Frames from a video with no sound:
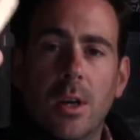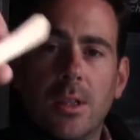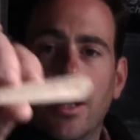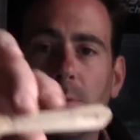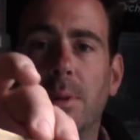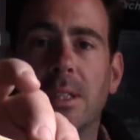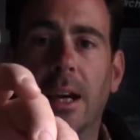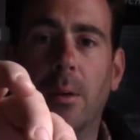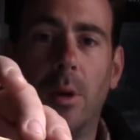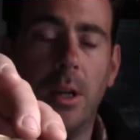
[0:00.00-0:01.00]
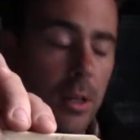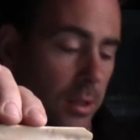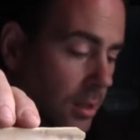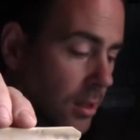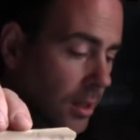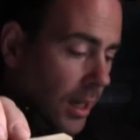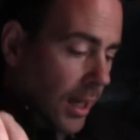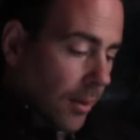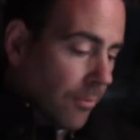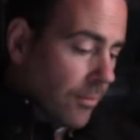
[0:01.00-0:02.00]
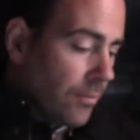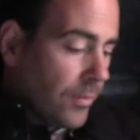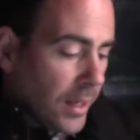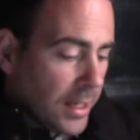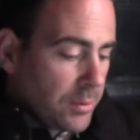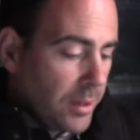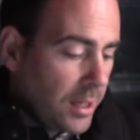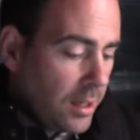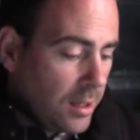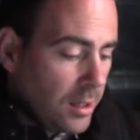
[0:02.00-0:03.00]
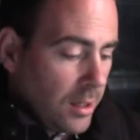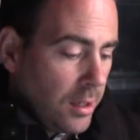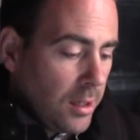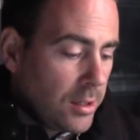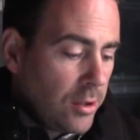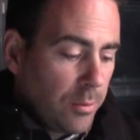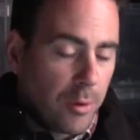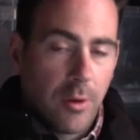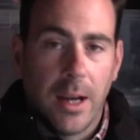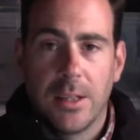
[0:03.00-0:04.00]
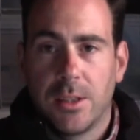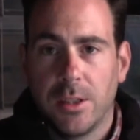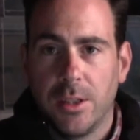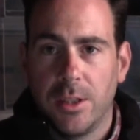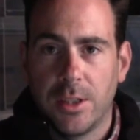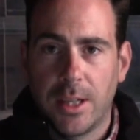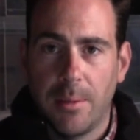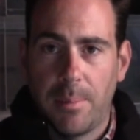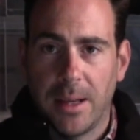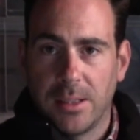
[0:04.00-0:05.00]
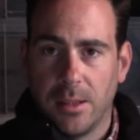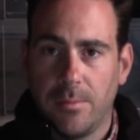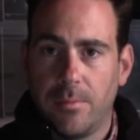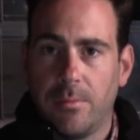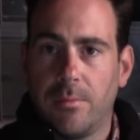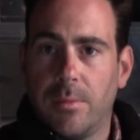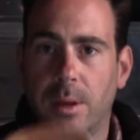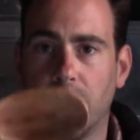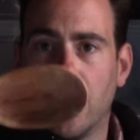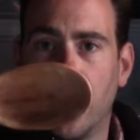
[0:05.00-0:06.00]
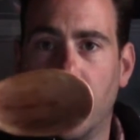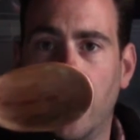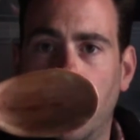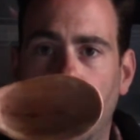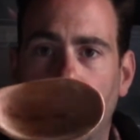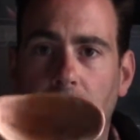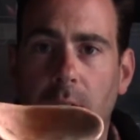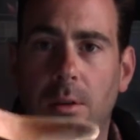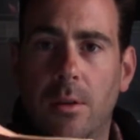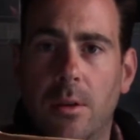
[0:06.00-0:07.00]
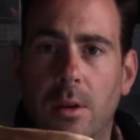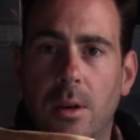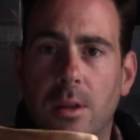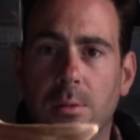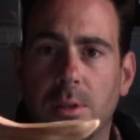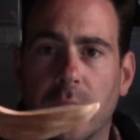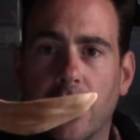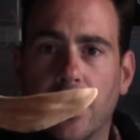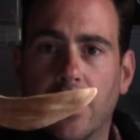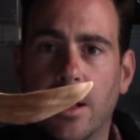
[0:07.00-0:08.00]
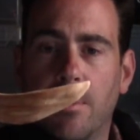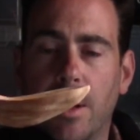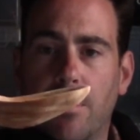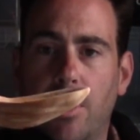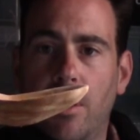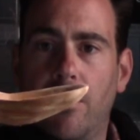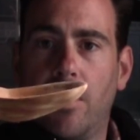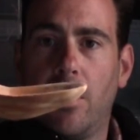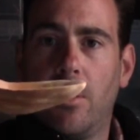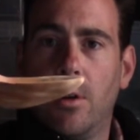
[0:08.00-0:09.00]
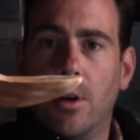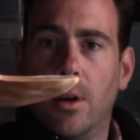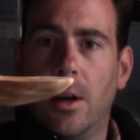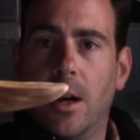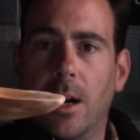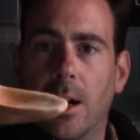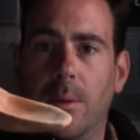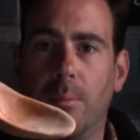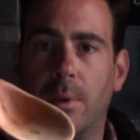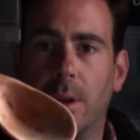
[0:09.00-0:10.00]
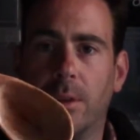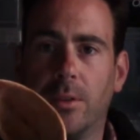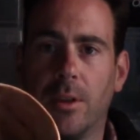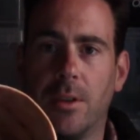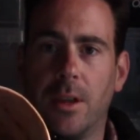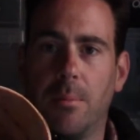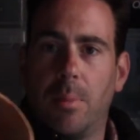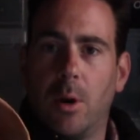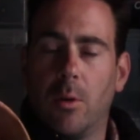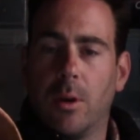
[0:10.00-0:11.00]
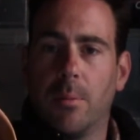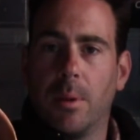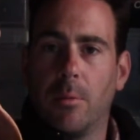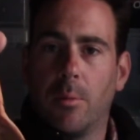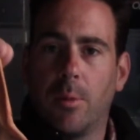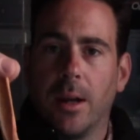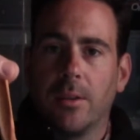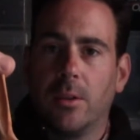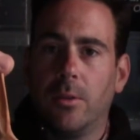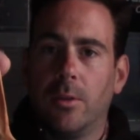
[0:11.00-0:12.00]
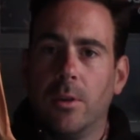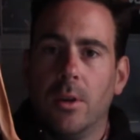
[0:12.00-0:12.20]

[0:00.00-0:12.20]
So that was my second one, and as we sort of progress, you just get better. That was the third. So we're starting to get a better profile, a sort of thinner bowl and a bit more practical,